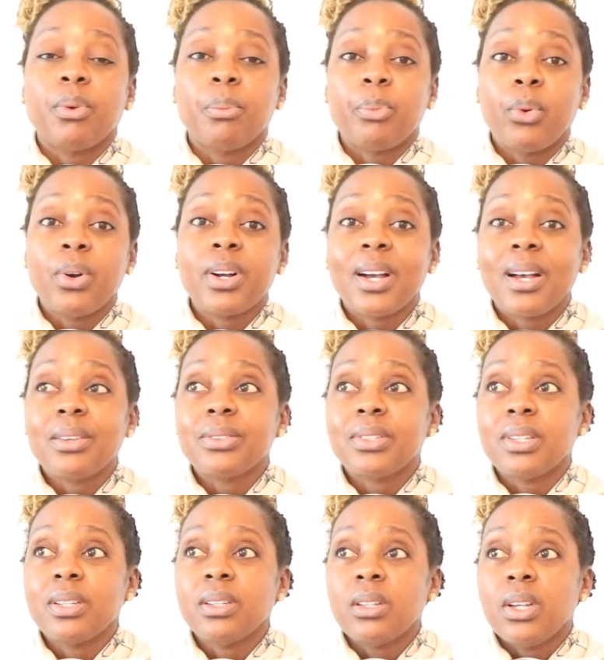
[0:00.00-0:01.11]
Bond
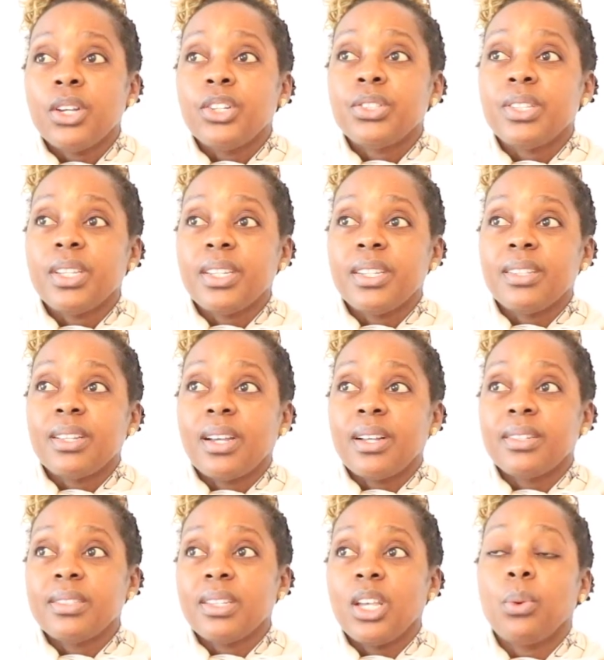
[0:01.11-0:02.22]
County, thinking
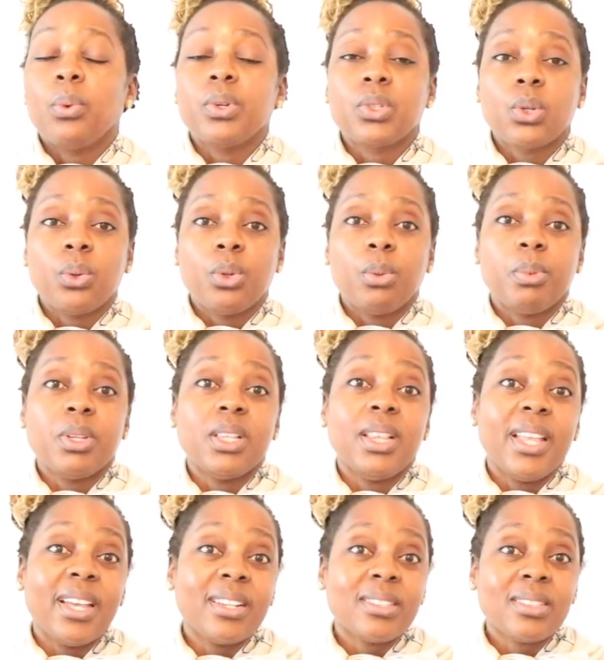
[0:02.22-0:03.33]
that it was going to be
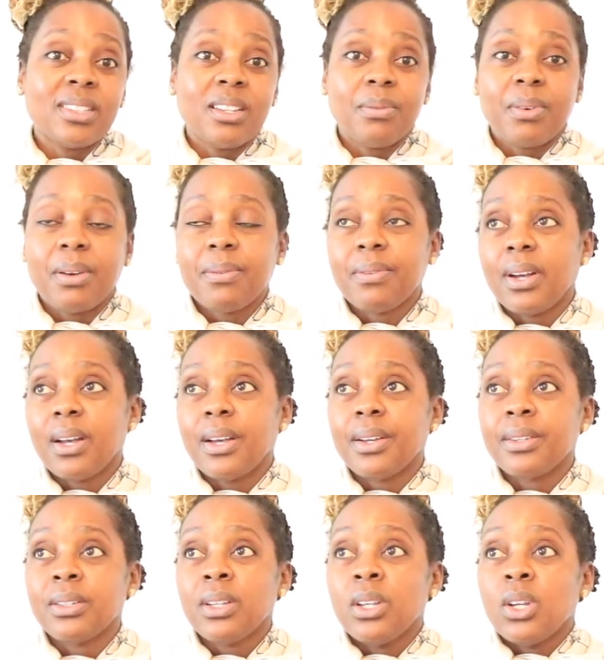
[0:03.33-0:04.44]
less if I
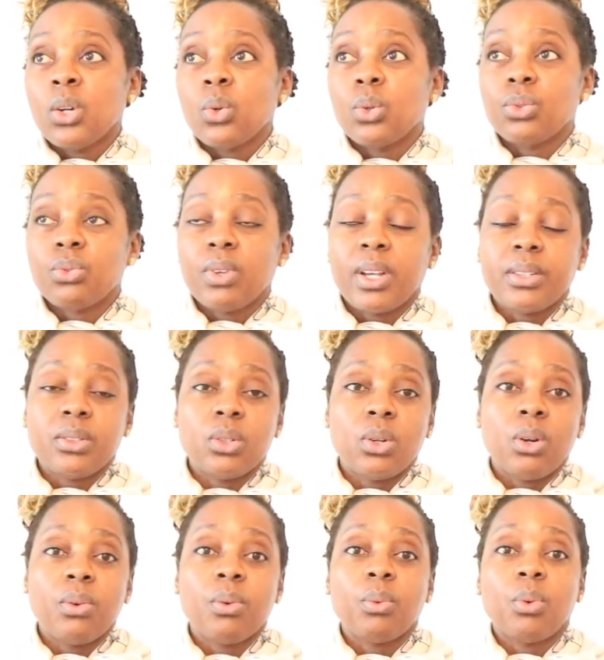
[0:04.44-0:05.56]
found
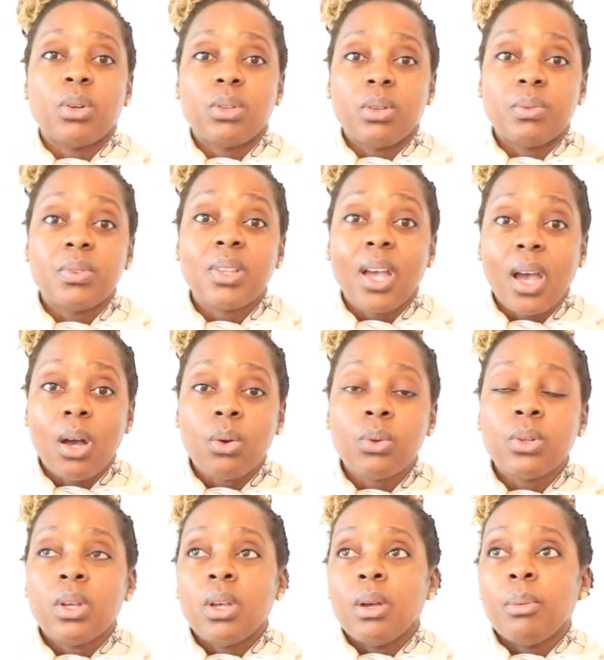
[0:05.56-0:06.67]
contractor out of town.
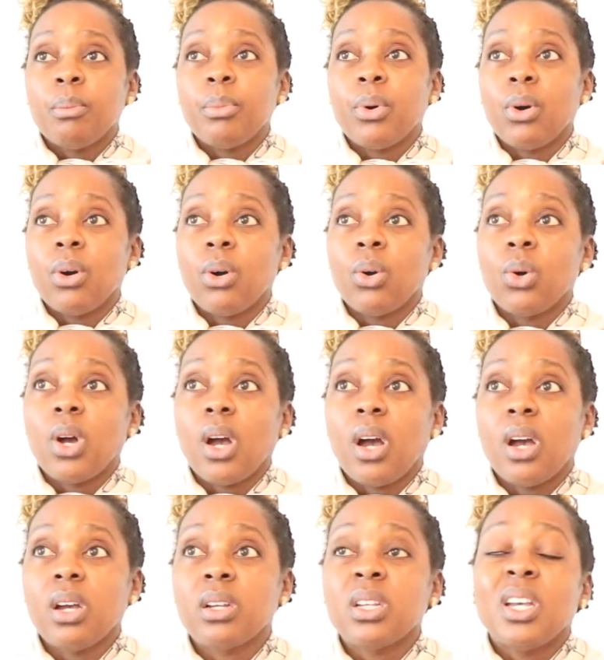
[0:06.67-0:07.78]
But
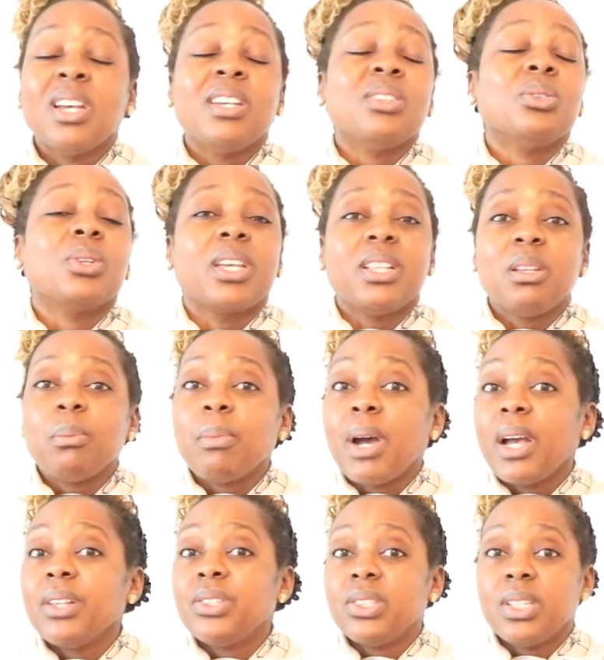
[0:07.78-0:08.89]
you can
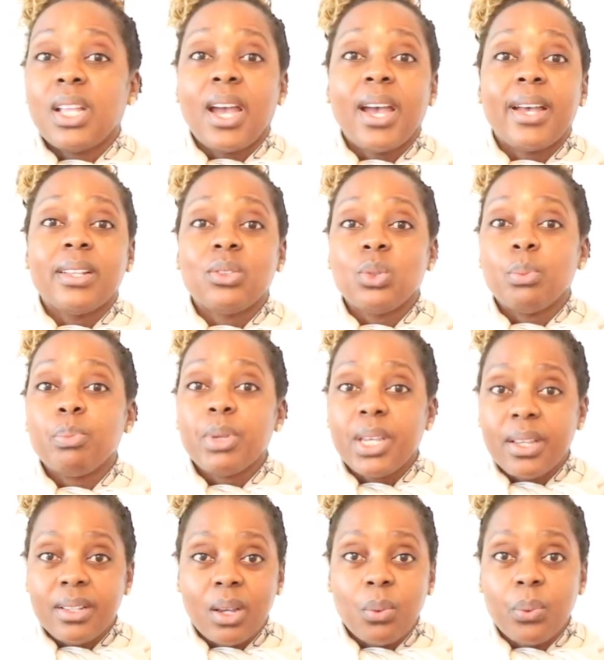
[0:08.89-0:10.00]
imagine, I had to
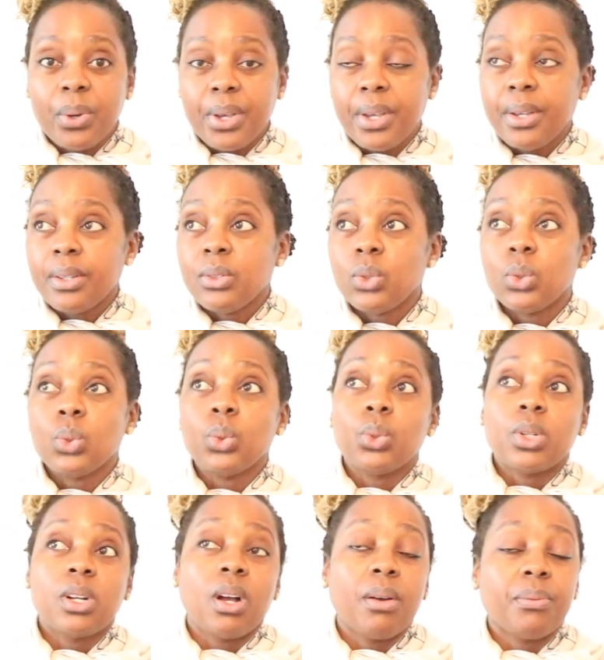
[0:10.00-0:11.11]
pay their way to
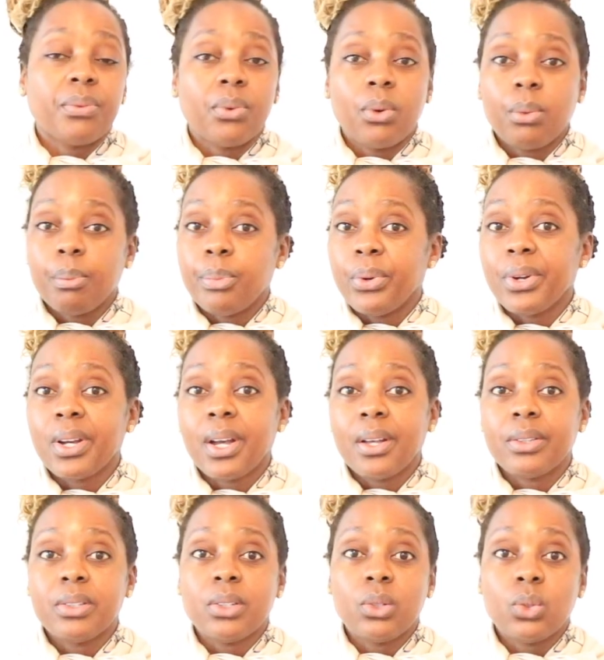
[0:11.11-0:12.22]
come from Bond
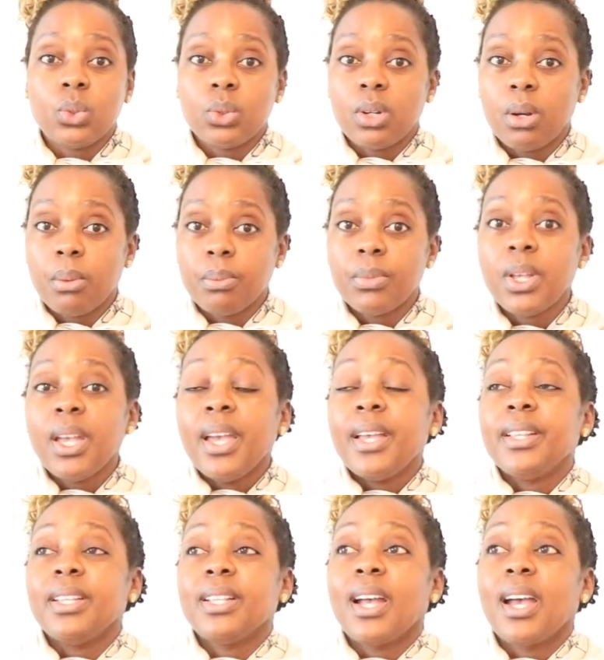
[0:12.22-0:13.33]
County to come.
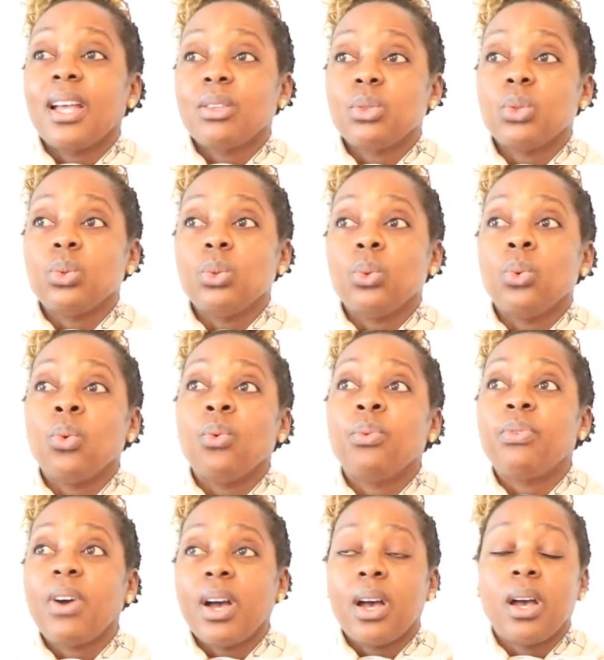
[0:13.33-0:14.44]
Then I had to
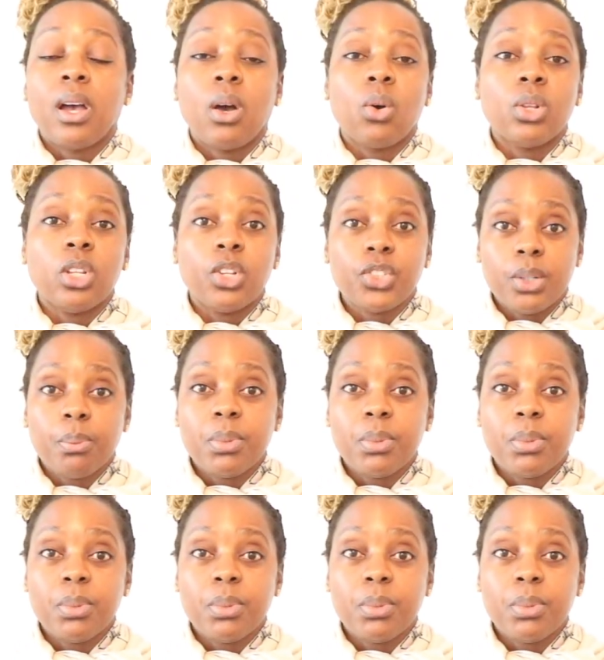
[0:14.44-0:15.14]
find a lodging